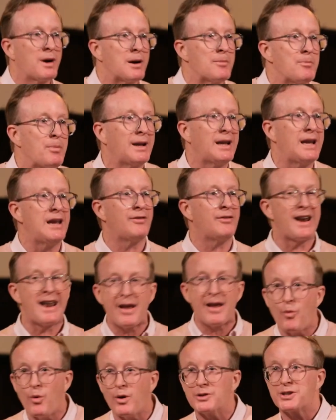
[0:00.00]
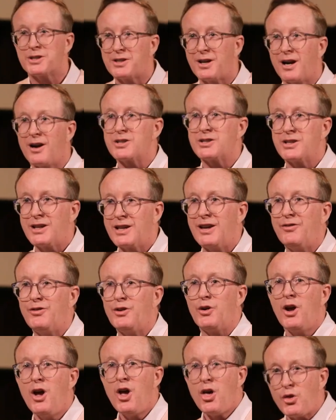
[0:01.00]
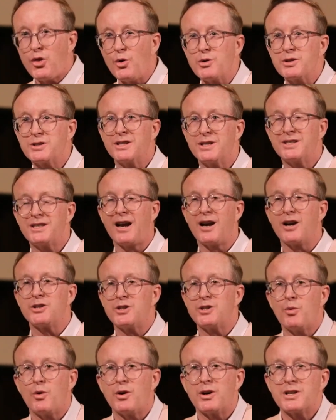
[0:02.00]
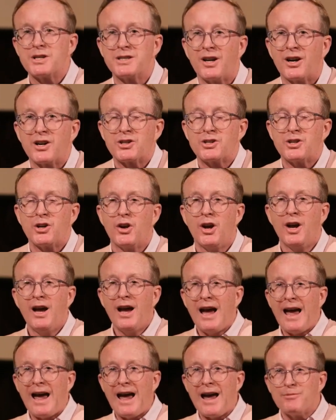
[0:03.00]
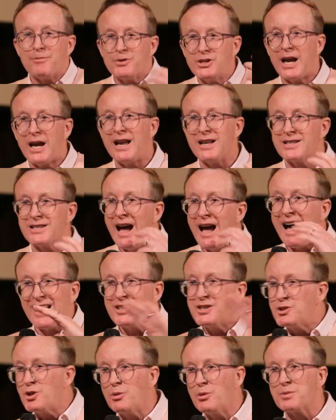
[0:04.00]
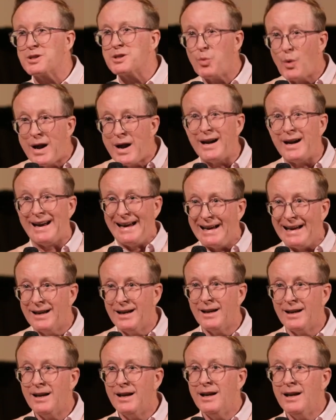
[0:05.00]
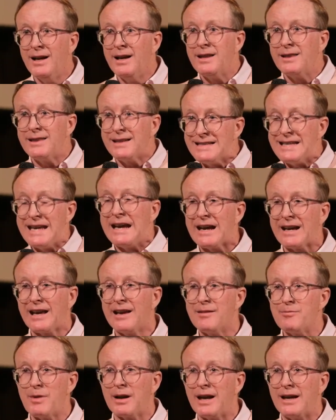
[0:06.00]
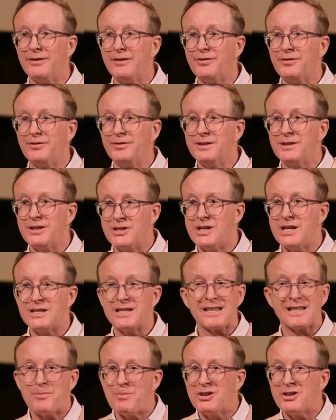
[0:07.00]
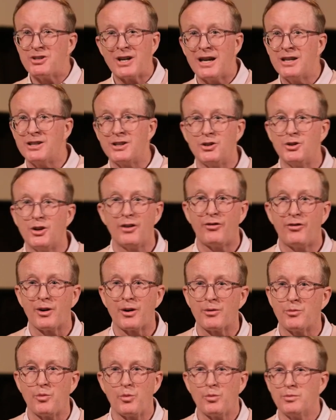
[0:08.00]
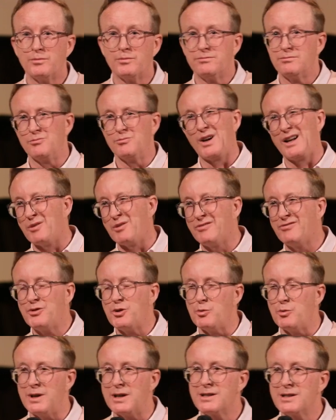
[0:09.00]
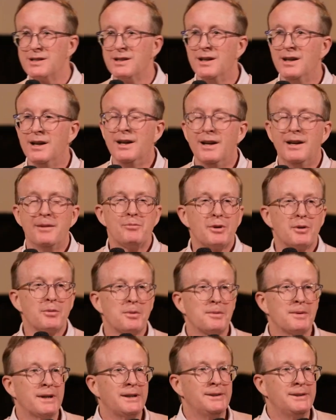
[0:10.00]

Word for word: believe, and He will start to give you those desires. You want to start to um, change. I stopped swearing the day I gave my life to Jesus. I've been trying to do it for, well, a few weeks probably.